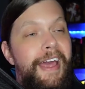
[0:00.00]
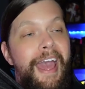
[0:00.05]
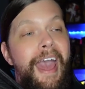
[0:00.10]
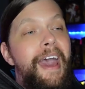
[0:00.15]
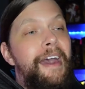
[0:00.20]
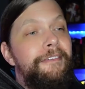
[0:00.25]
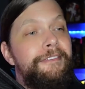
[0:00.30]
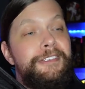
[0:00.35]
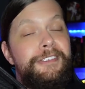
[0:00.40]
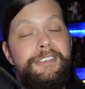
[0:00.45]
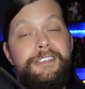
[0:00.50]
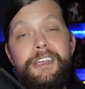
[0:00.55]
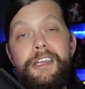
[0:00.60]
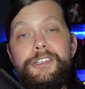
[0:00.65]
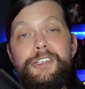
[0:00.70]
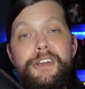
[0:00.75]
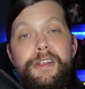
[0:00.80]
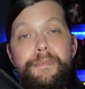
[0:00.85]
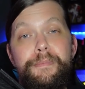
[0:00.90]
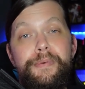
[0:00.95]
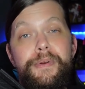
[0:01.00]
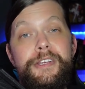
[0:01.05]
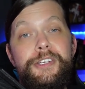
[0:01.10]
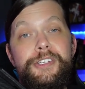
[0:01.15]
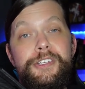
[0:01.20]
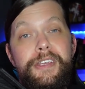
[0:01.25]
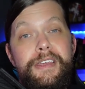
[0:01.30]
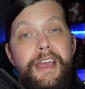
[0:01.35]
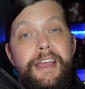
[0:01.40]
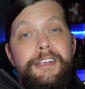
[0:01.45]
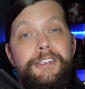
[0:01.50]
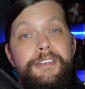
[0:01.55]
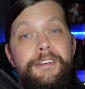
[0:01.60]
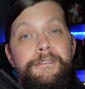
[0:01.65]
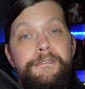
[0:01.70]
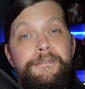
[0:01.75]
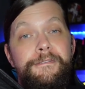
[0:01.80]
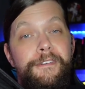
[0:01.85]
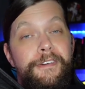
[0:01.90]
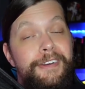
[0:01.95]
have such an
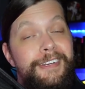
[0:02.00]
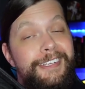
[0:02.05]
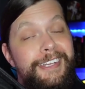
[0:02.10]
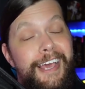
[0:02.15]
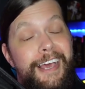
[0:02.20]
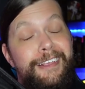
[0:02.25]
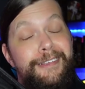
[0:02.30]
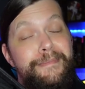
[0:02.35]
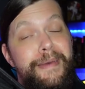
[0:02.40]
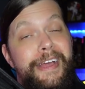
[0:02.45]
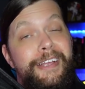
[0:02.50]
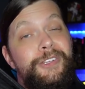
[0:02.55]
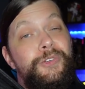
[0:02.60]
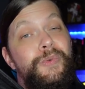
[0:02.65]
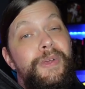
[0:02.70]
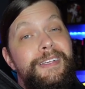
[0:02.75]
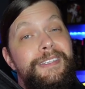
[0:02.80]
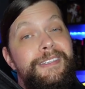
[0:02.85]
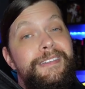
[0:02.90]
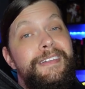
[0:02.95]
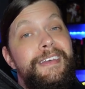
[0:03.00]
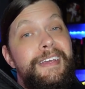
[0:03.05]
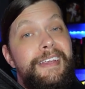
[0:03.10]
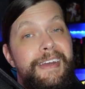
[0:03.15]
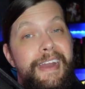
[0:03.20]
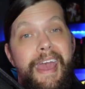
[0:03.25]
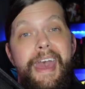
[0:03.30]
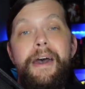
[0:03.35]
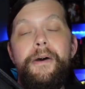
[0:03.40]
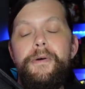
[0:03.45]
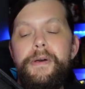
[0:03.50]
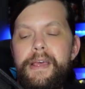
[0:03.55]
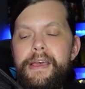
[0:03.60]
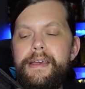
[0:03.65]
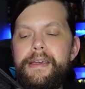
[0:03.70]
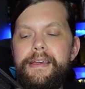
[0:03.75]
appreciation for deathmatch wrestling now